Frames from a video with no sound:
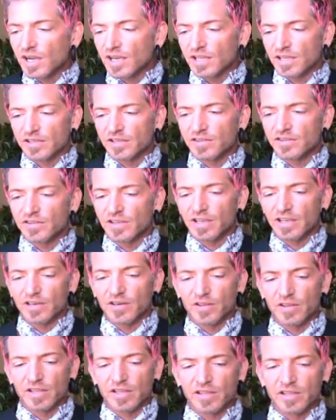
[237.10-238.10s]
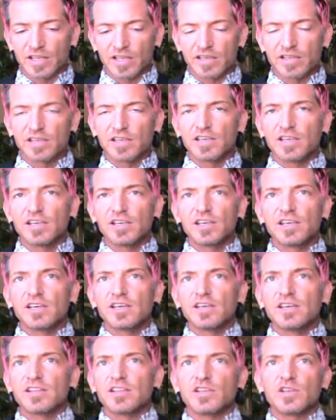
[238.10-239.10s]
I like to say, that
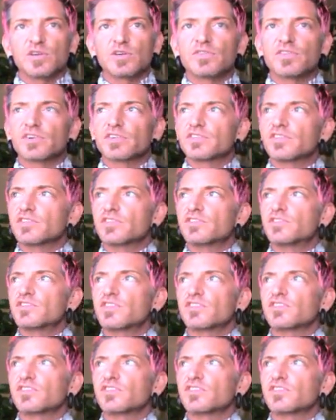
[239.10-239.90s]
the universe is